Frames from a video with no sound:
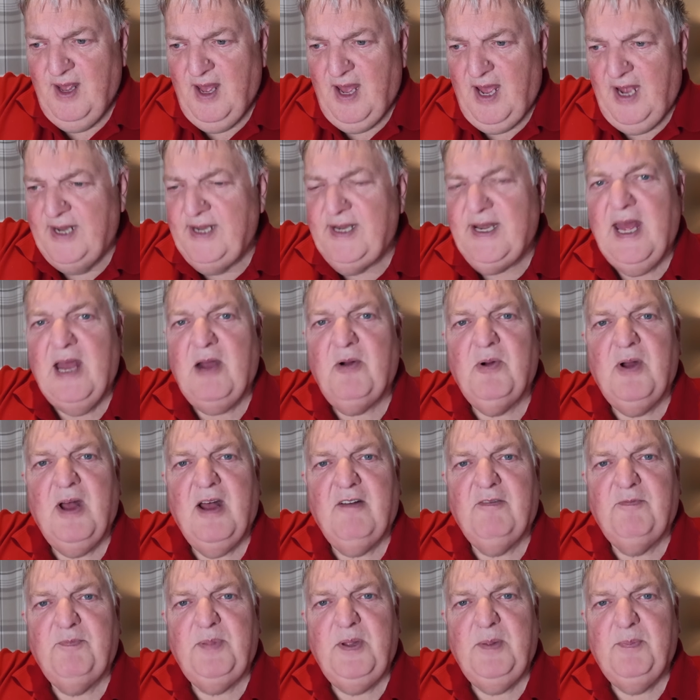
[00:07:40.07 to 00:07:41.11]
I now
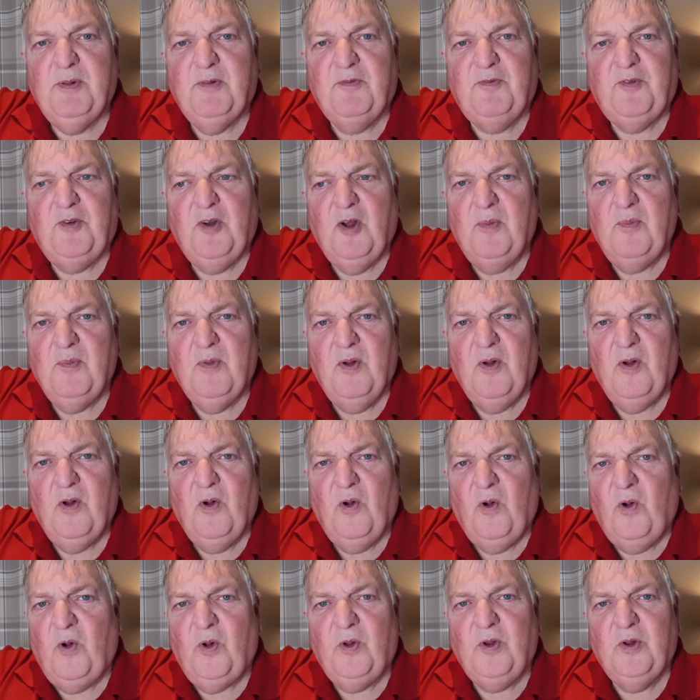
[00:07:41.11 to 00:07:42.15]
have people from
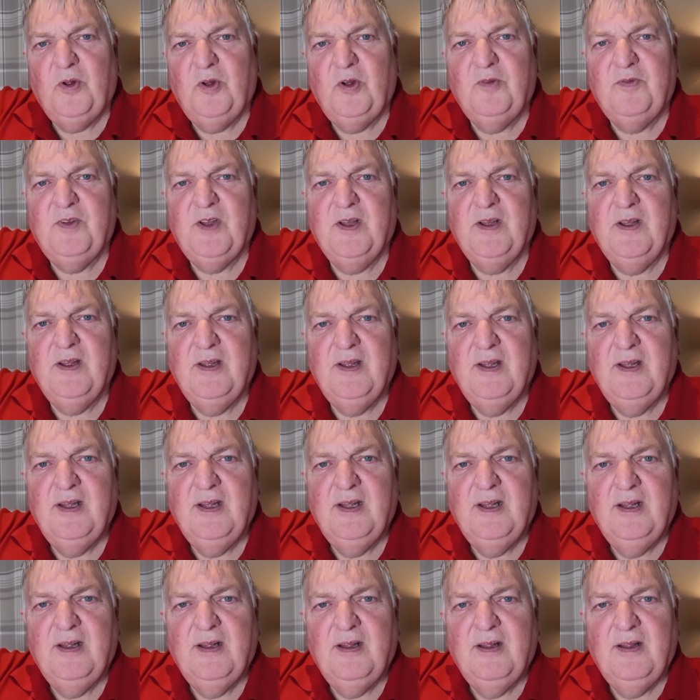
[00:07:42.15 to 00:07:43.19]
all over
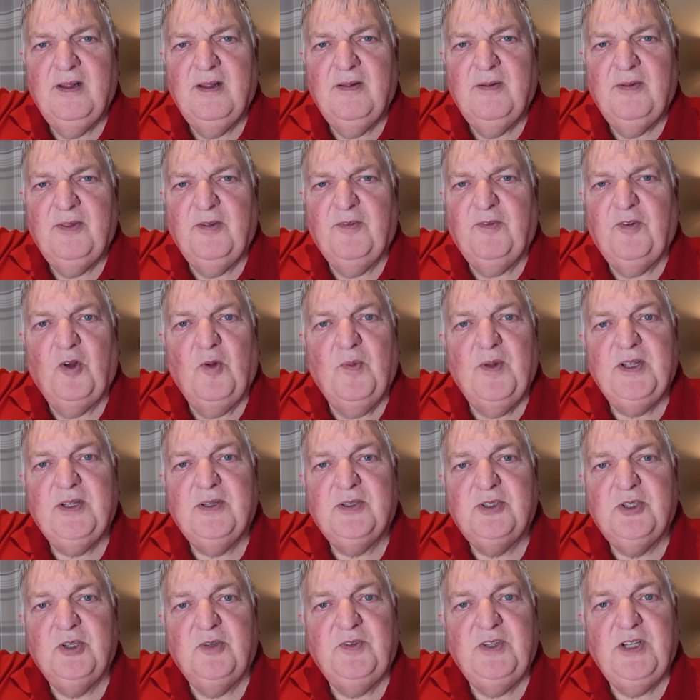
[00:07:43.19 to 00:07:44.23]
the former
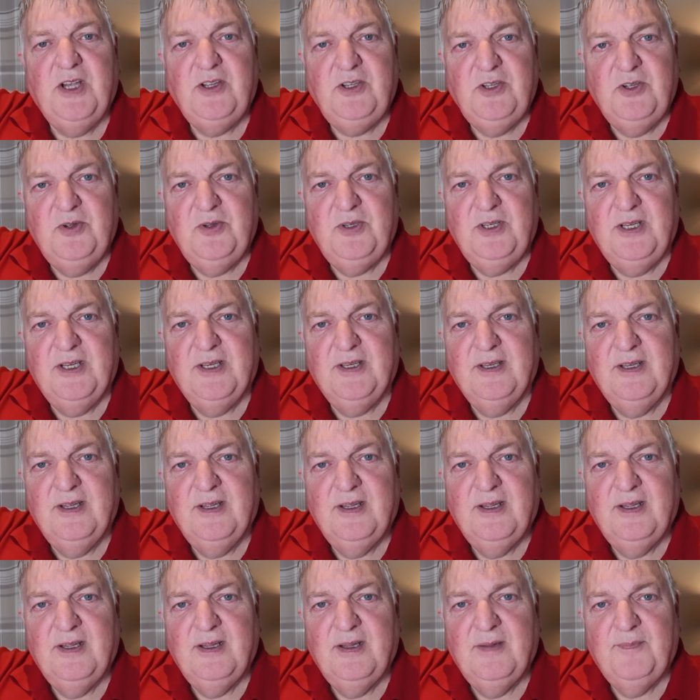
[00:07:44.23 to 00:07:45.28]
Soviet Union
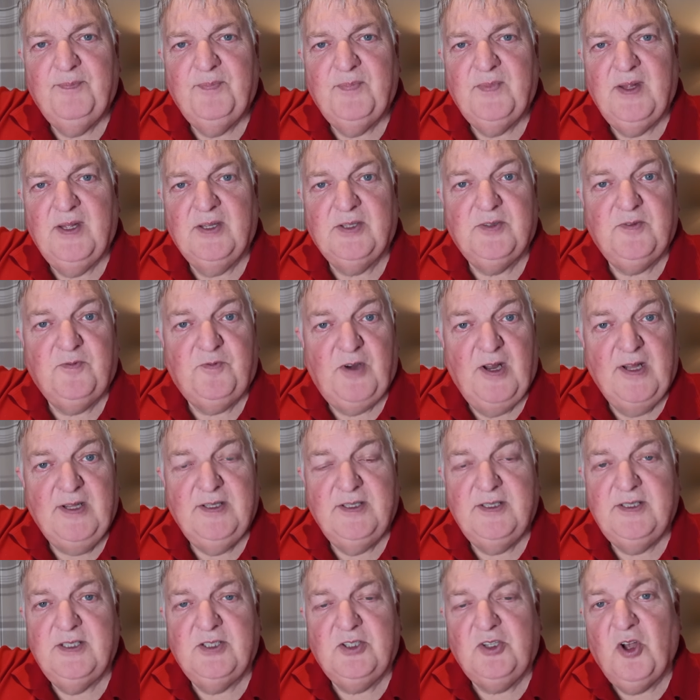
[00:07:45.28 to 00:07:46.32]
as
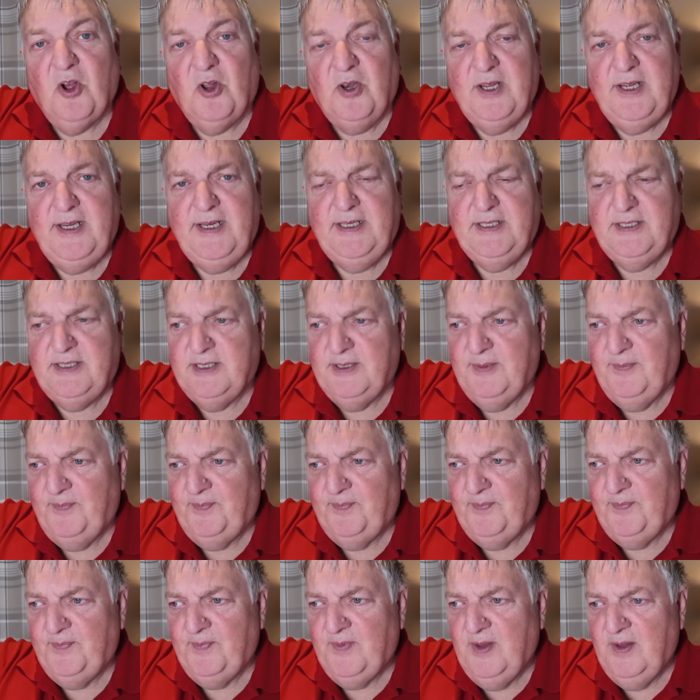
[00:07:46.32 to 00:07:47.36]
friends, as colleagues.
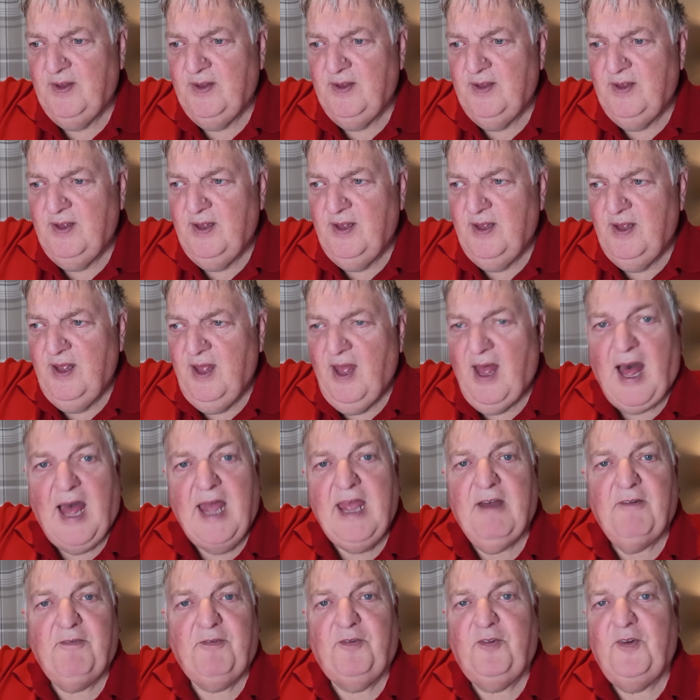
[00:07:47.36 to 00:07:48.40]
I
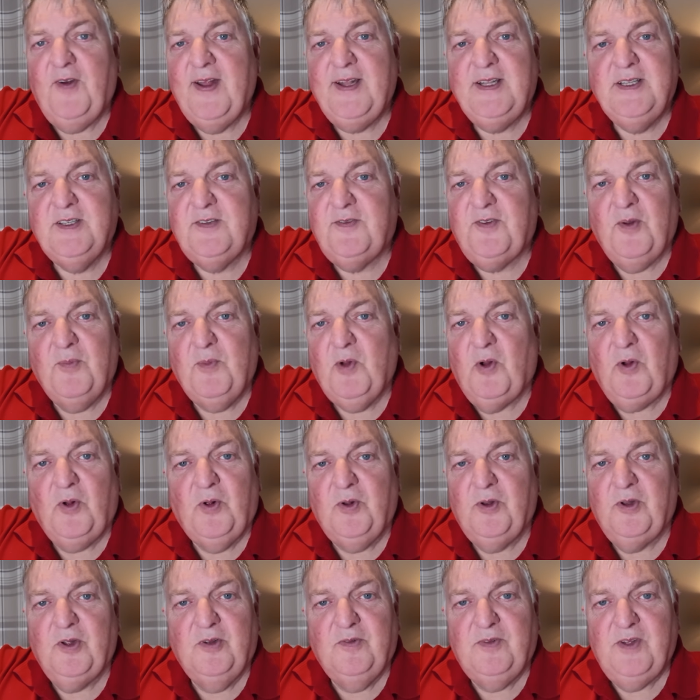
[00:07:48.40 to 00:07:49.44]
have friends from
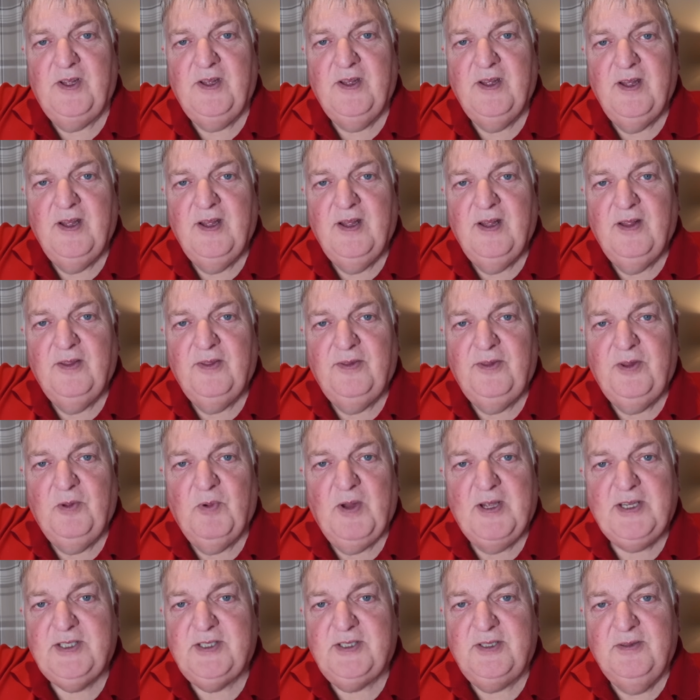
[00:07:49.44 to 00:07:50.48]
all over the
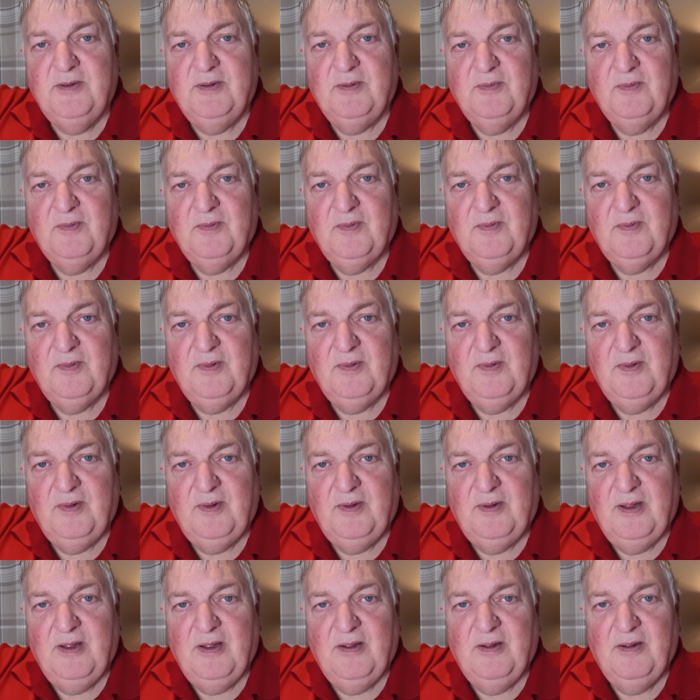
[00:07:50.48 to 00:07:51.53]
Western
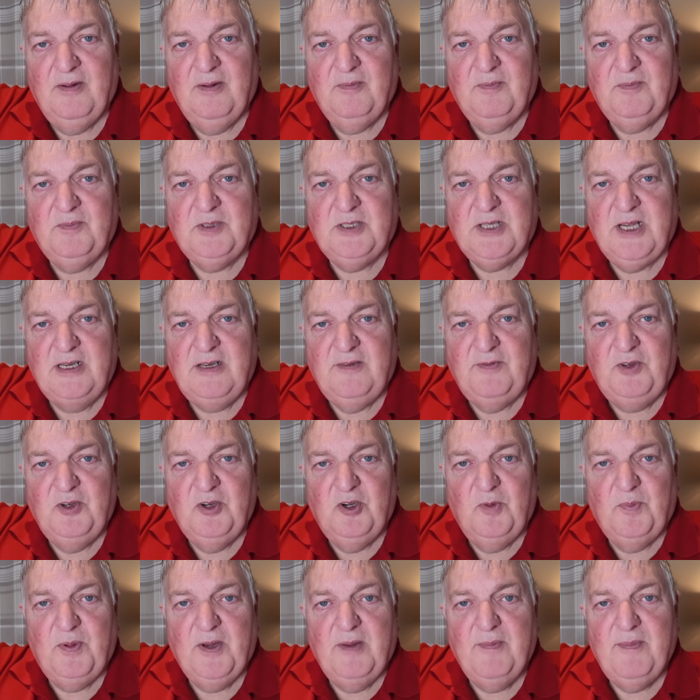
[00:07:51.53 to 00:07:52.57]
side of
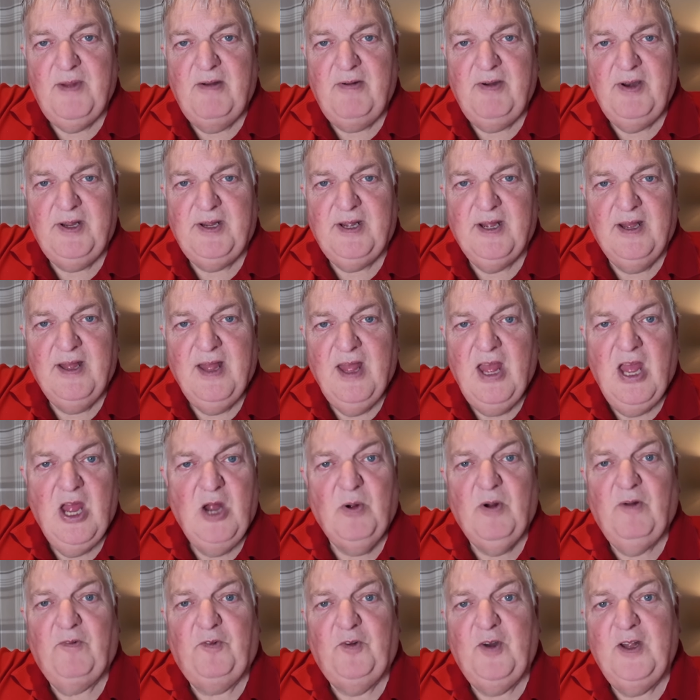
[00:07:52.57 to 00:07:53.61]
Europe and America
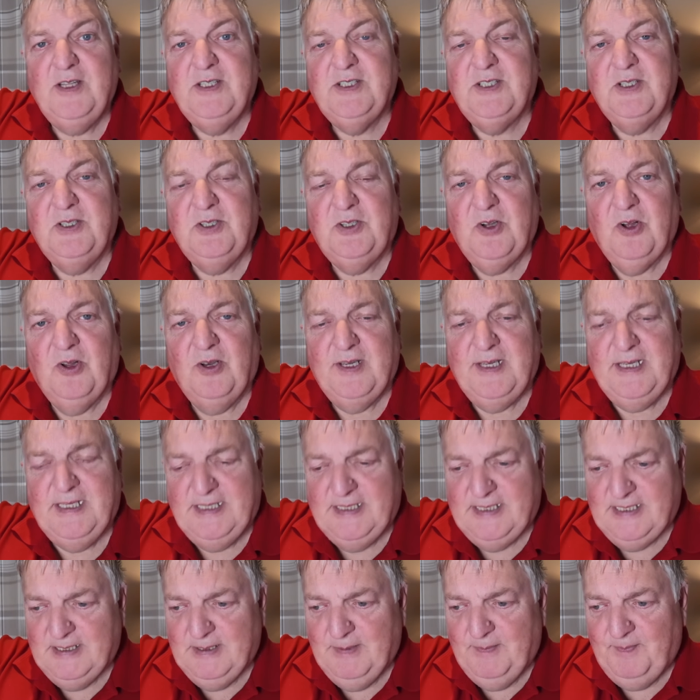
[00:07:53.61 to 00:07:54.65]
who are friends and
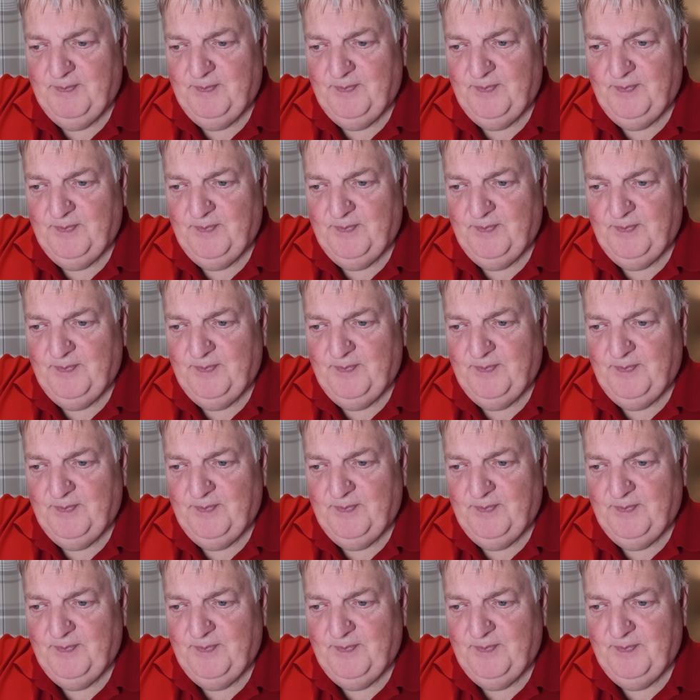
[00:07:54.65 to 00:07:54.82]
colleagues.